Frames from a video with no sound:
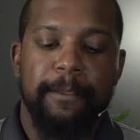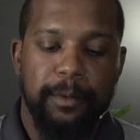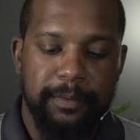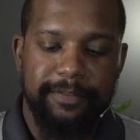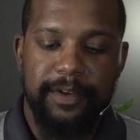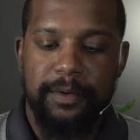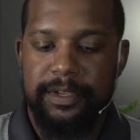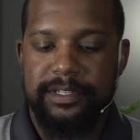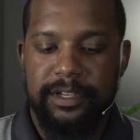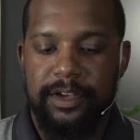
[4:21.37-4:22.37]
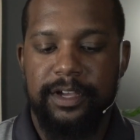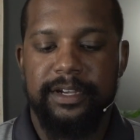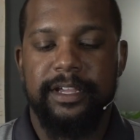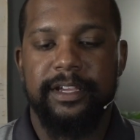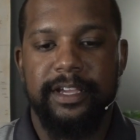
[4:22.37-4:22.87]
When we focus
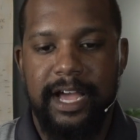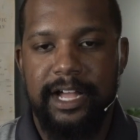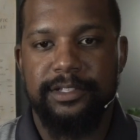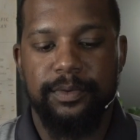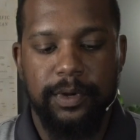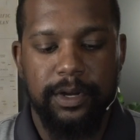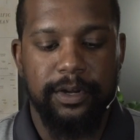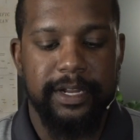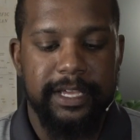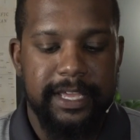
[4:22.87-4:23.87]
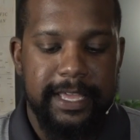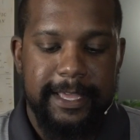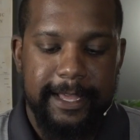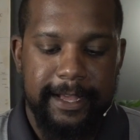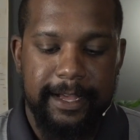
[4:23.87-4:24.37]
on God's word,
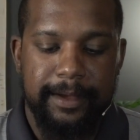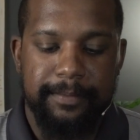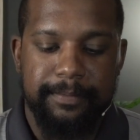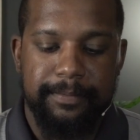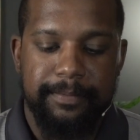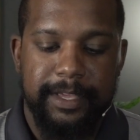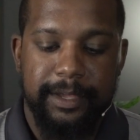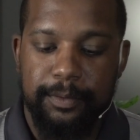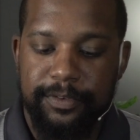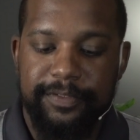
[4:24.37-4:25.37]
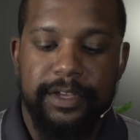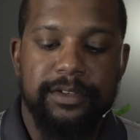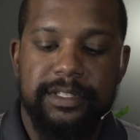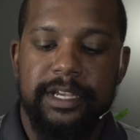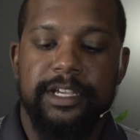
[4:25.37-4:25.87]
um, it
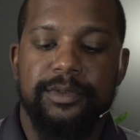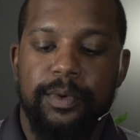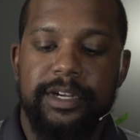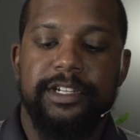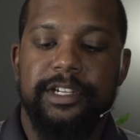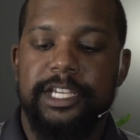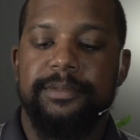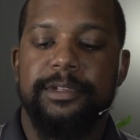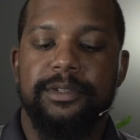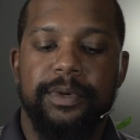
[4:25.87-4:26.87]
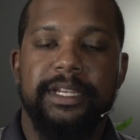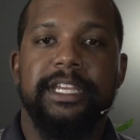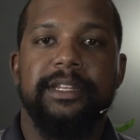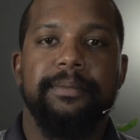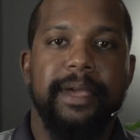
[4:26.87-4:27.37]
reveals to us what adjustments we
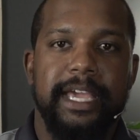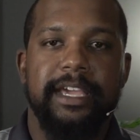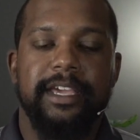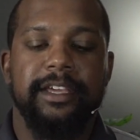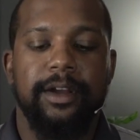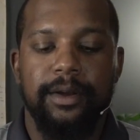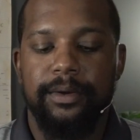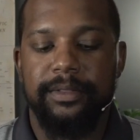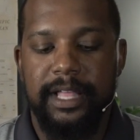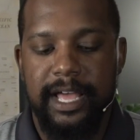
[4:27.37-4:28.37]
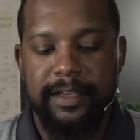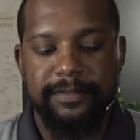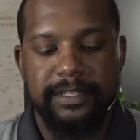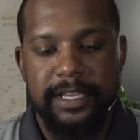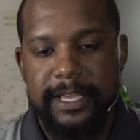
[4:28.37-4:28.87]
need to make in our own
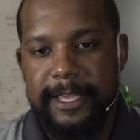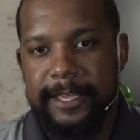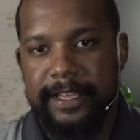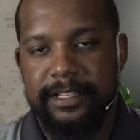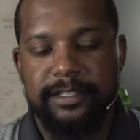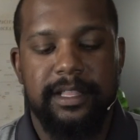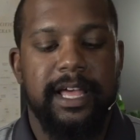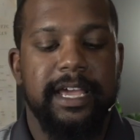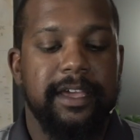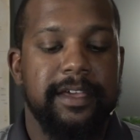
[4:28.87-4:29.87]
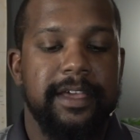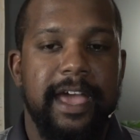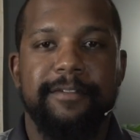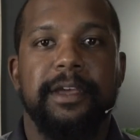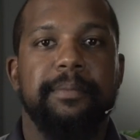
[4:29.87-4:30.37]
lives it's like
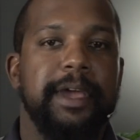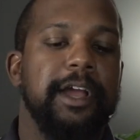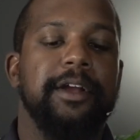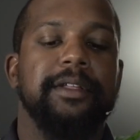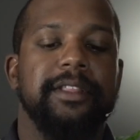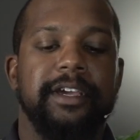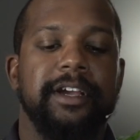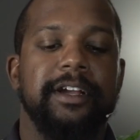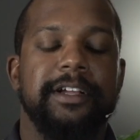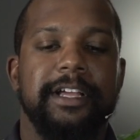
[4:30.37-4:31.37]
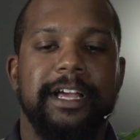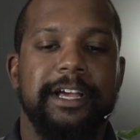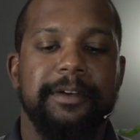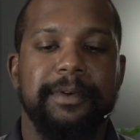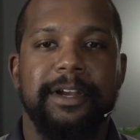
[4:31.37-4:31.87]
having a parent there
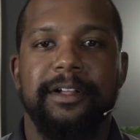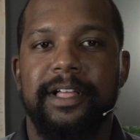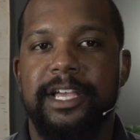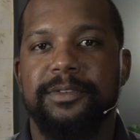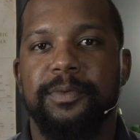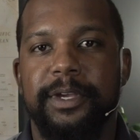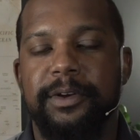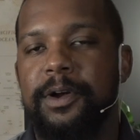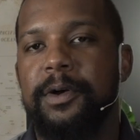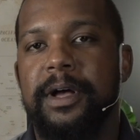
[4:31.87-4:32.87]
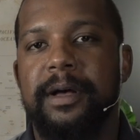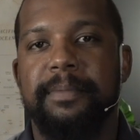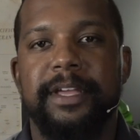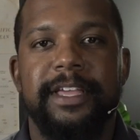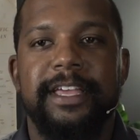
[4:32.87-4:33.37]
um, in our lives when we grow
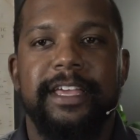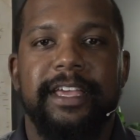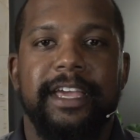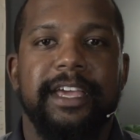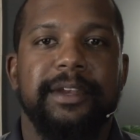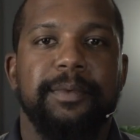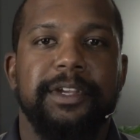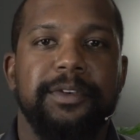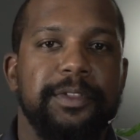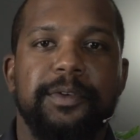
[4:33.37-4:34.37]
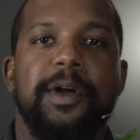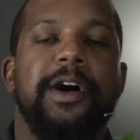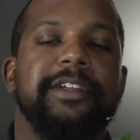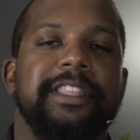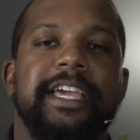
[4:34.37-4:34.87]
up and we do the
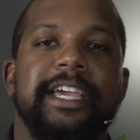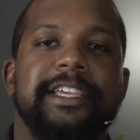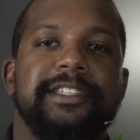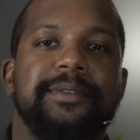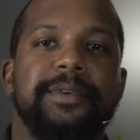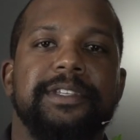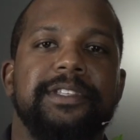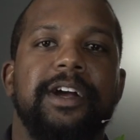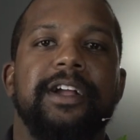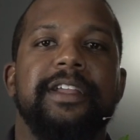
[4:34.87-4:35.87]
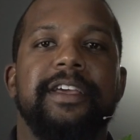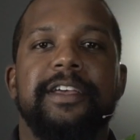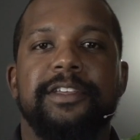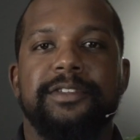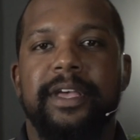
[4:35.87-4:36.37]
wrong things and we start
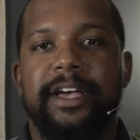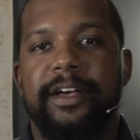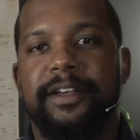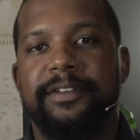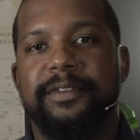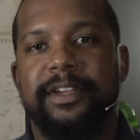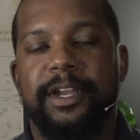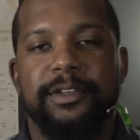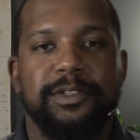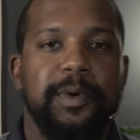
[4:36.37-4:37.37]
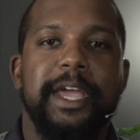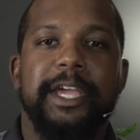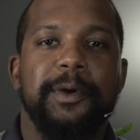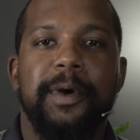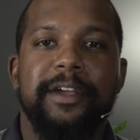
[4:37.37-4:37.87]
uh, you know
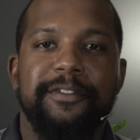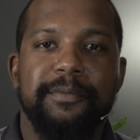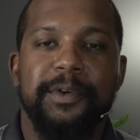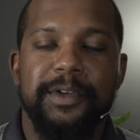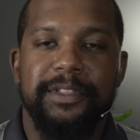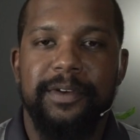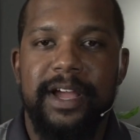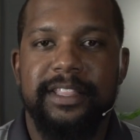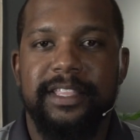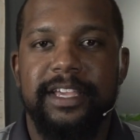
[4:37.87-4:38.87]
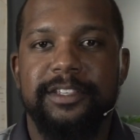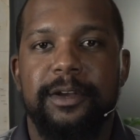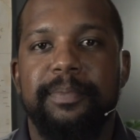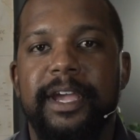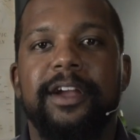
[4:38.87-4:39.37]
swaying away from doing the right things
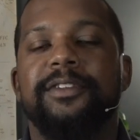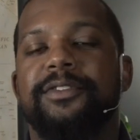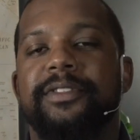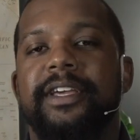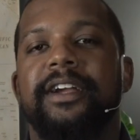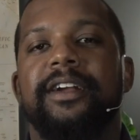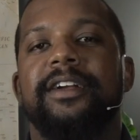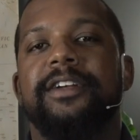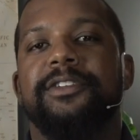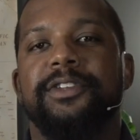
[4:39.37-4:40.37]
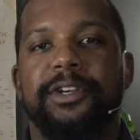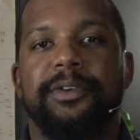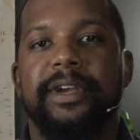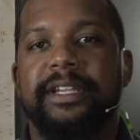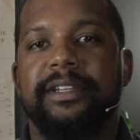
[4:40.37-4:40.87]
our parents are there to
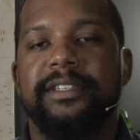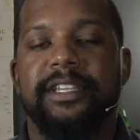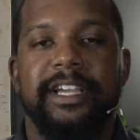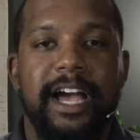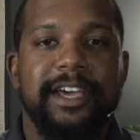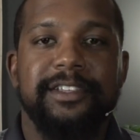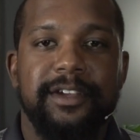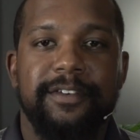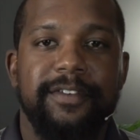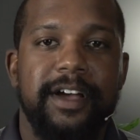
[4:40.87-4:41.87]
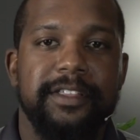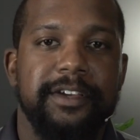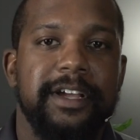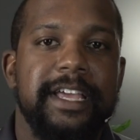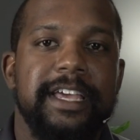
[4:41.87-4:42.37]
correct us and god is our
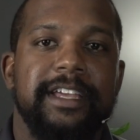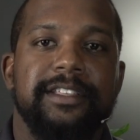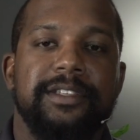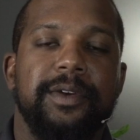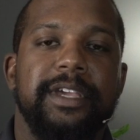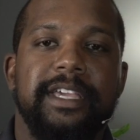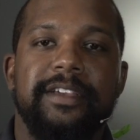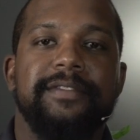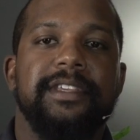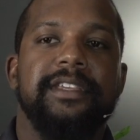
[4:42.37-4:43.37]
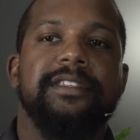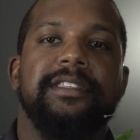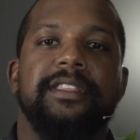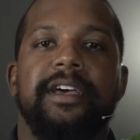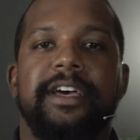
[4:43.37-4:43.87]
father and so he gives us
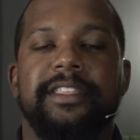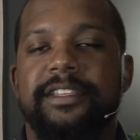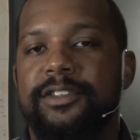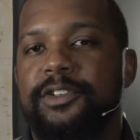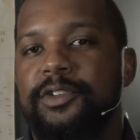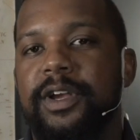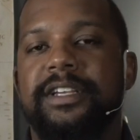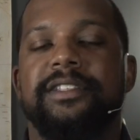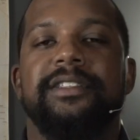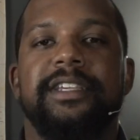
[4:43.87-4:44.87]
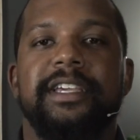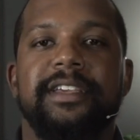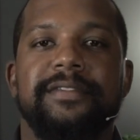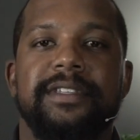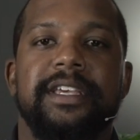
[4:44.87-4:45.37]
uh, these instructions he
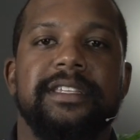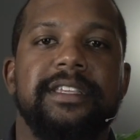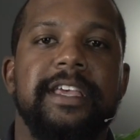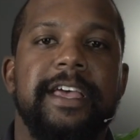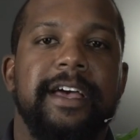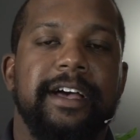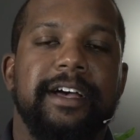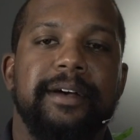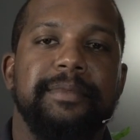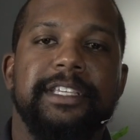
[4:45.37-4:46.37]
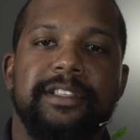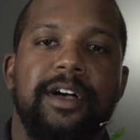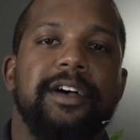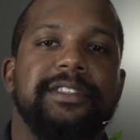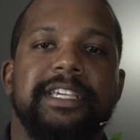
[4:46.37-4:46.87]
gives us um, these
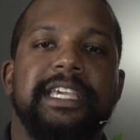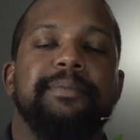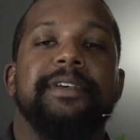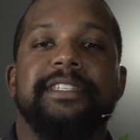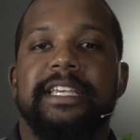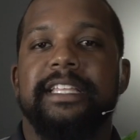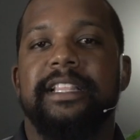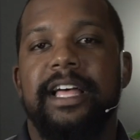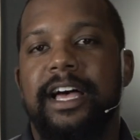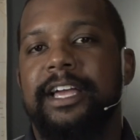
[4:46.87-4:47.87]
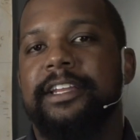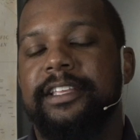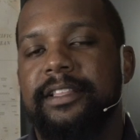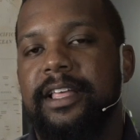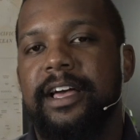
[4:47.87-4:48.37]
laws to keep us in line
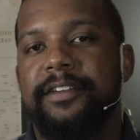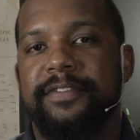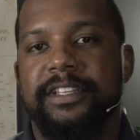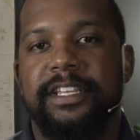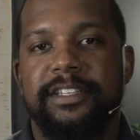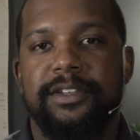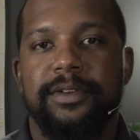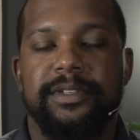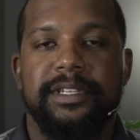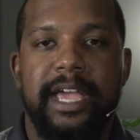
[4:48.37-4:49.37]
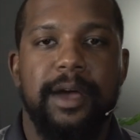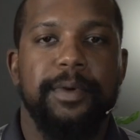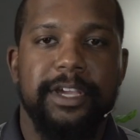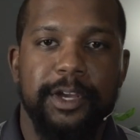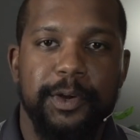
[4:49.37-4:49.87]
in life and he shows us how
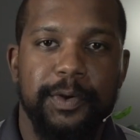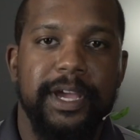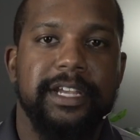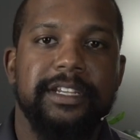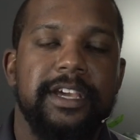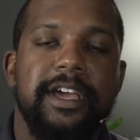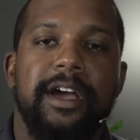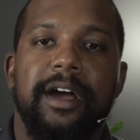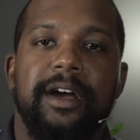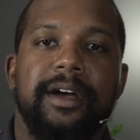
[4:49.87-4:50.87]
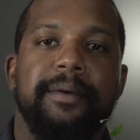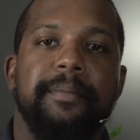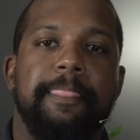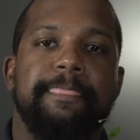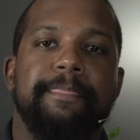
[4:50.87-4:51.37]
we can correct
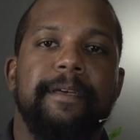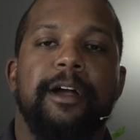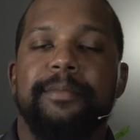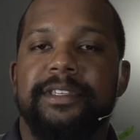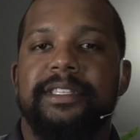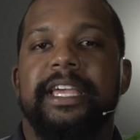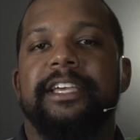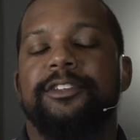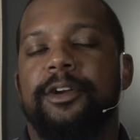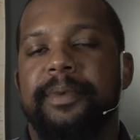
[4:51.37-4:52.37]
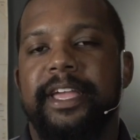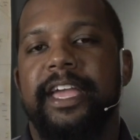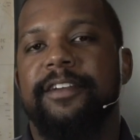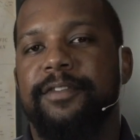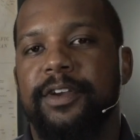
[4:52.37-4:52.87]
um, our mistakes, our
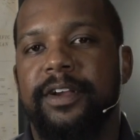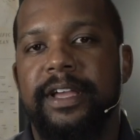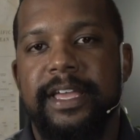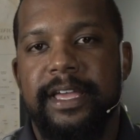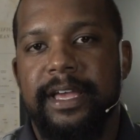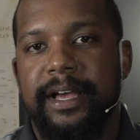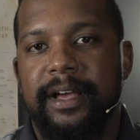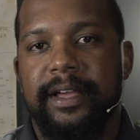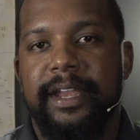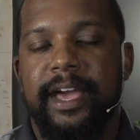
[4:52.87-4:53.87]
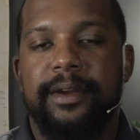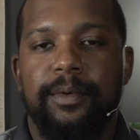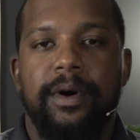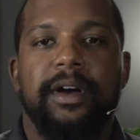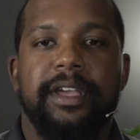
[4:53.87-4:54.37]
behavior, uh, and how to
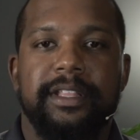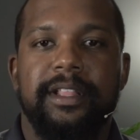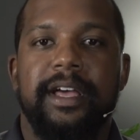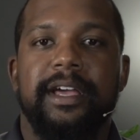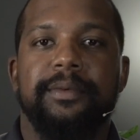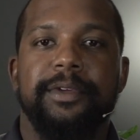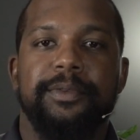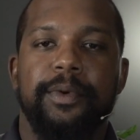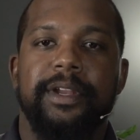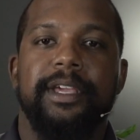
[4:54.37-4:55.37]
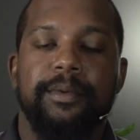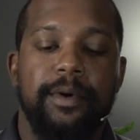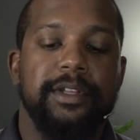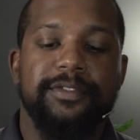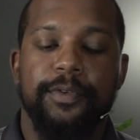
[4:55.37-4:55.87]
walk in line with what He
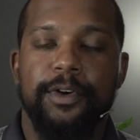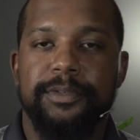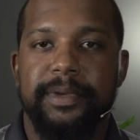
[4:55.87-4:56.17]
wants for us.